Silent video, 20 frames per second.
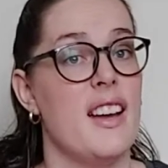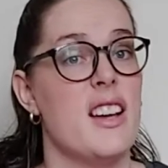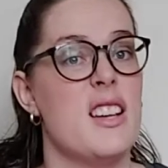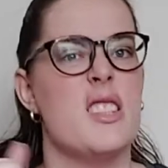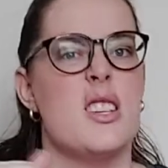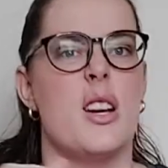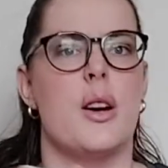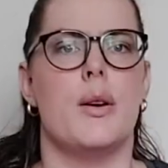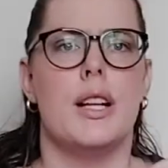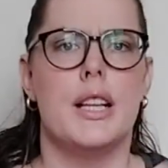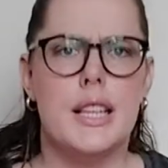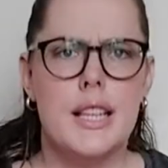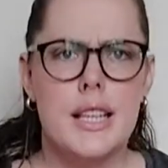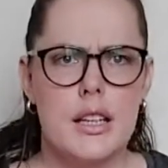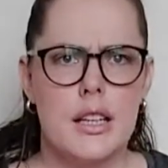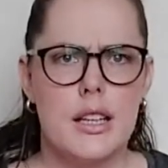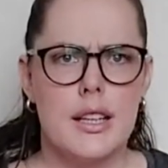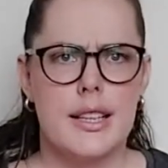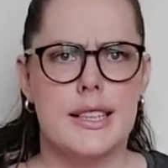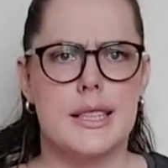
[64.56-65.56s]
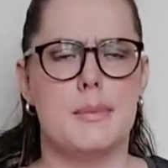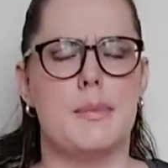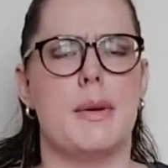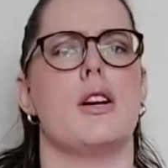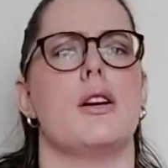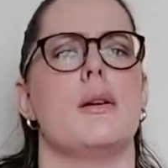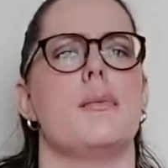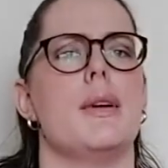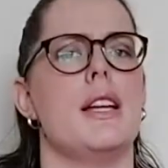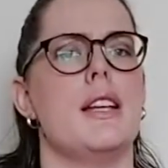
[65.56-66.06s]
So a little
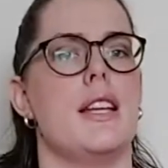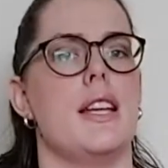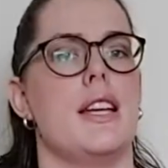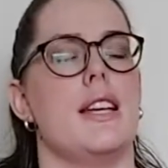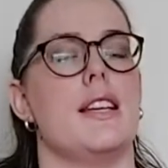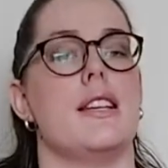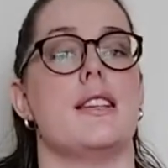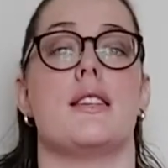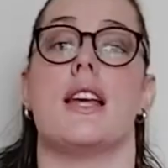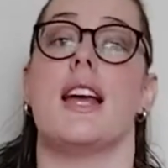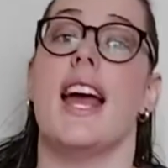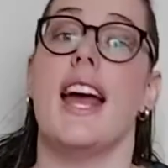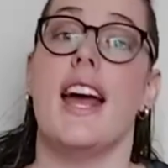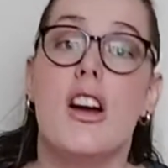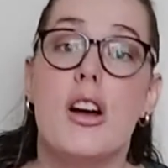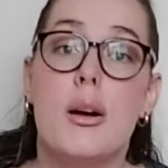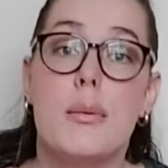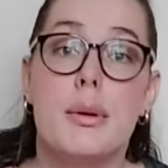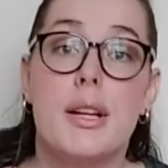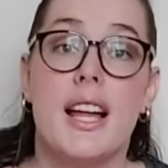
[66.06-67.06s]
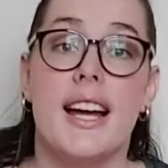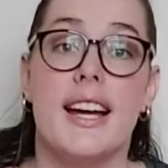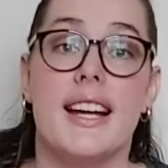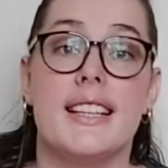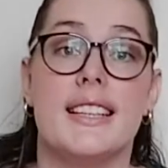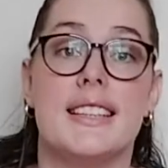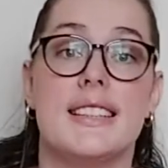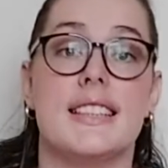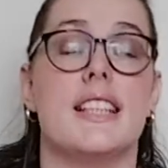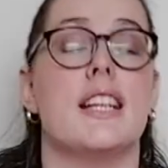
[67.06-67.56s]
experiment is
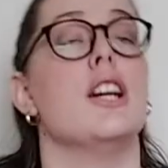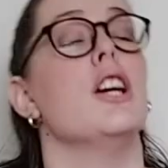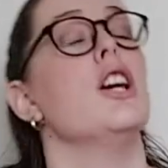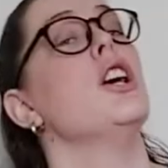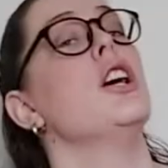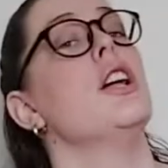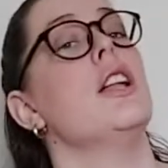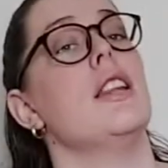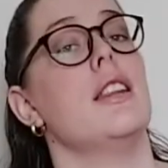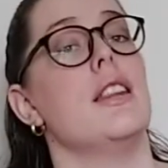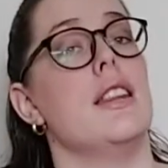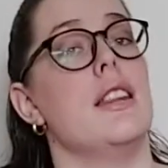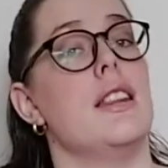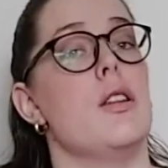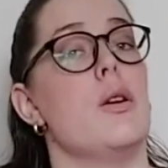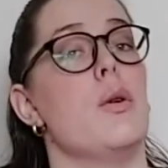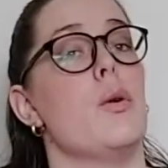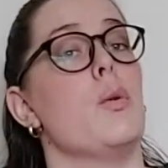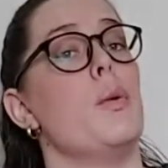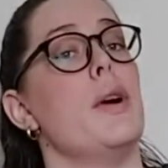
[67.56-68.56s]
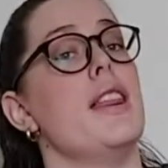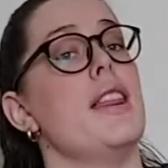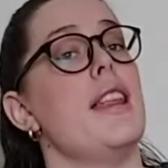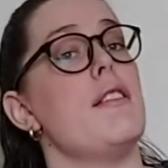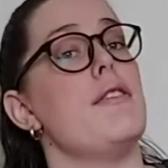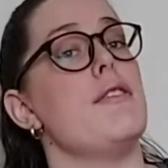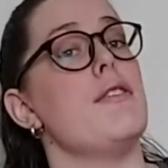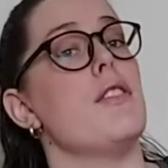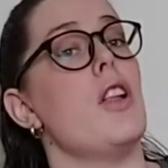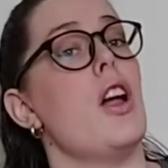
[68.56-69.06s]
airplanes. When
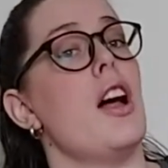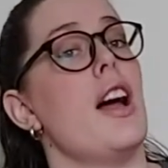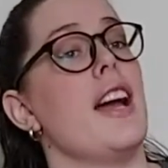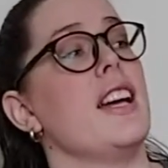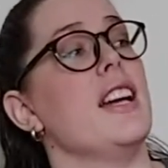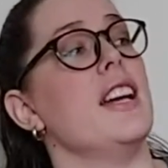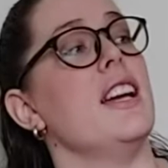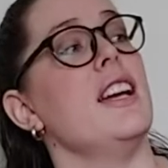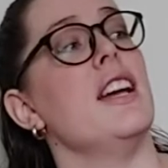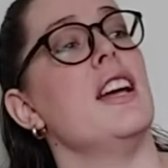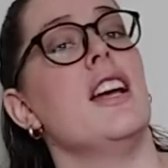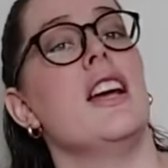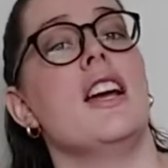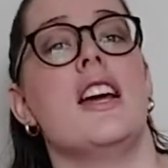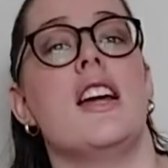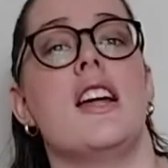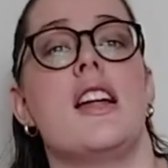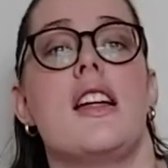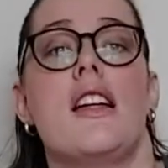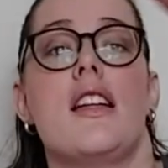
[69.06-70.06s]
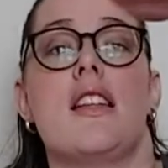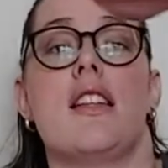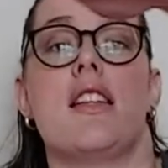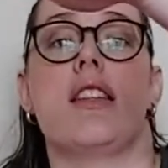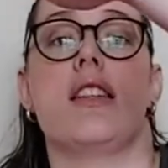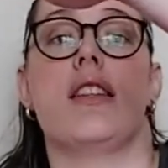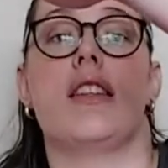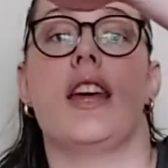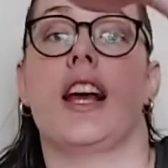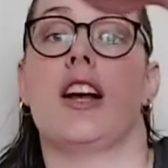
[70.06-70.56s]
they're flying,
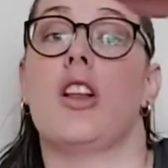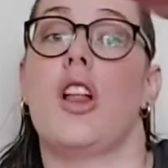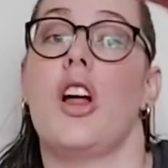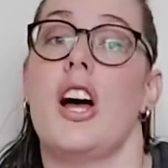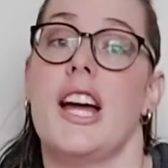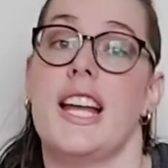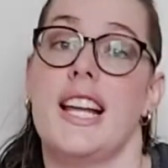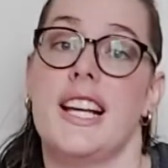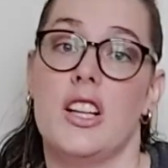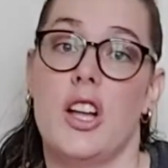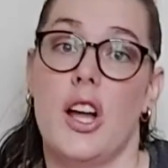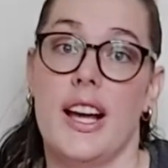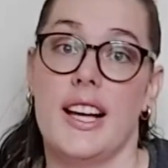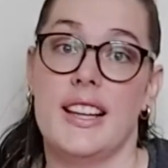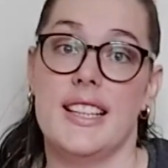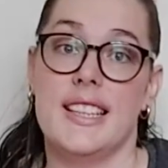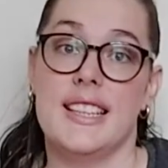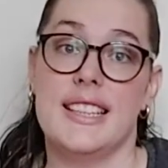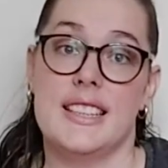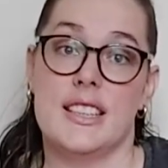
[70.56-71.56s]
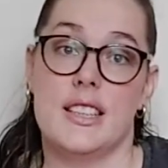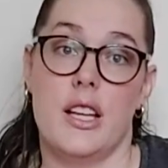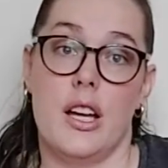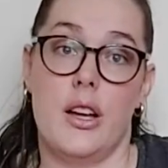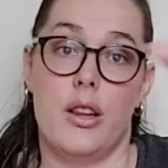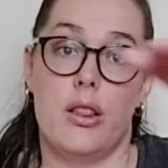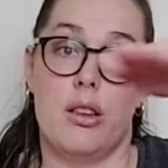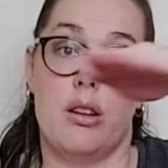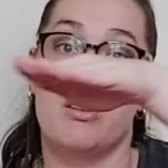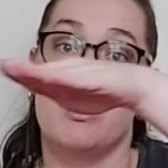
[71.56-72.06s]
they're gliding like this
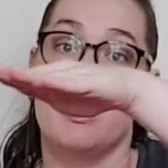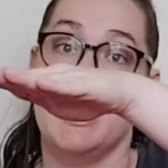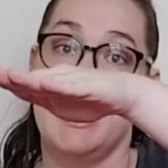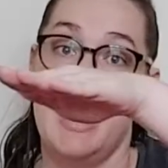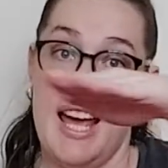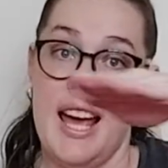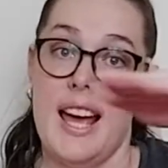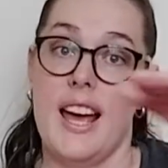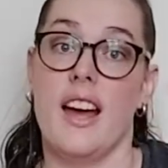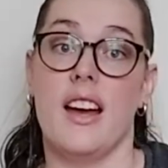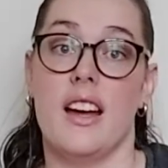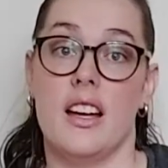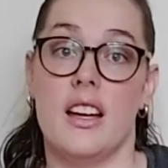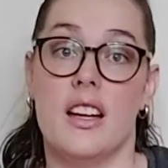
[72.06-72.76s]
through the air.